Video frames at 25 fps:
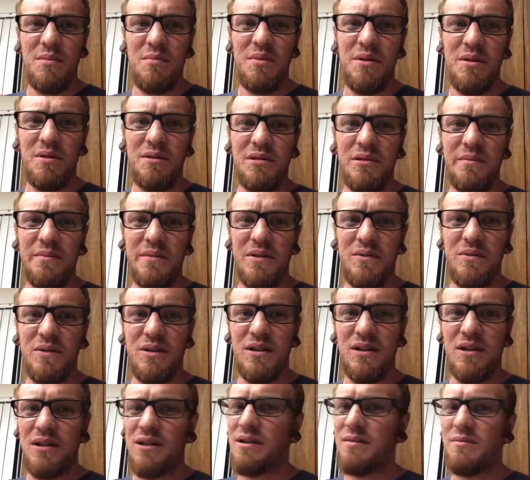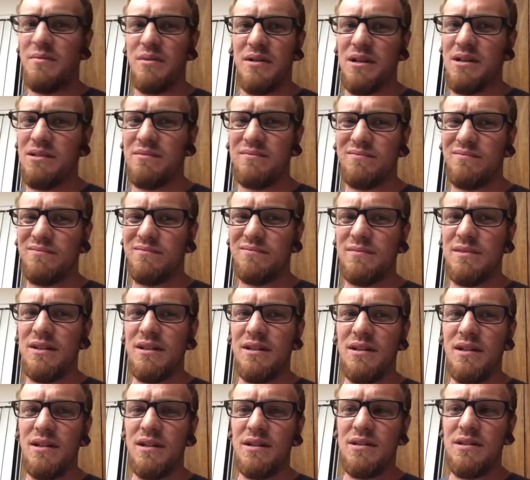to build them and whatnot, but
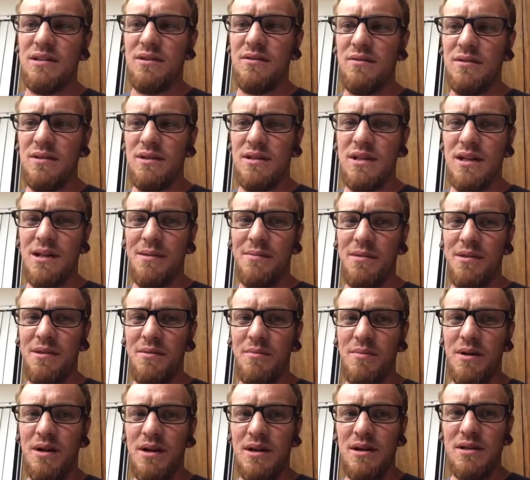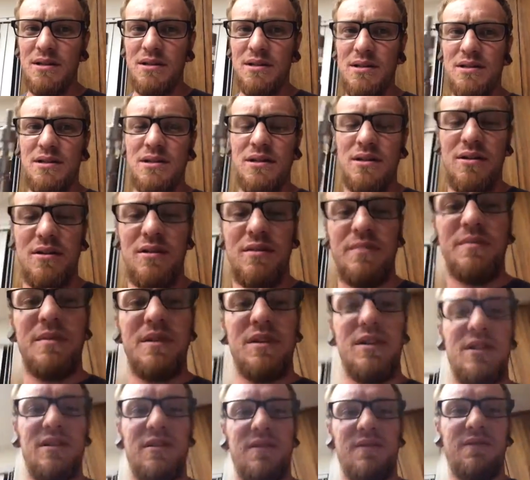they're not too in depth about it. So, I
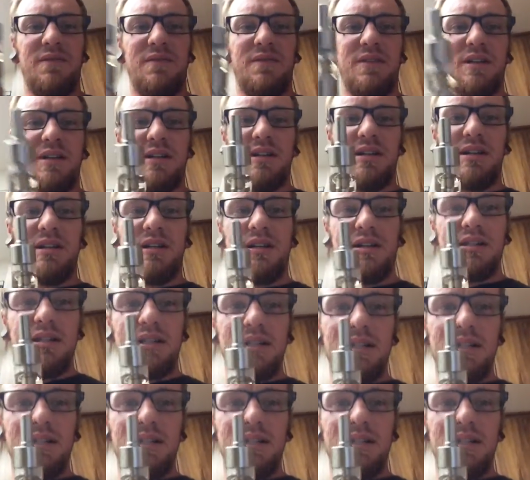mean, if you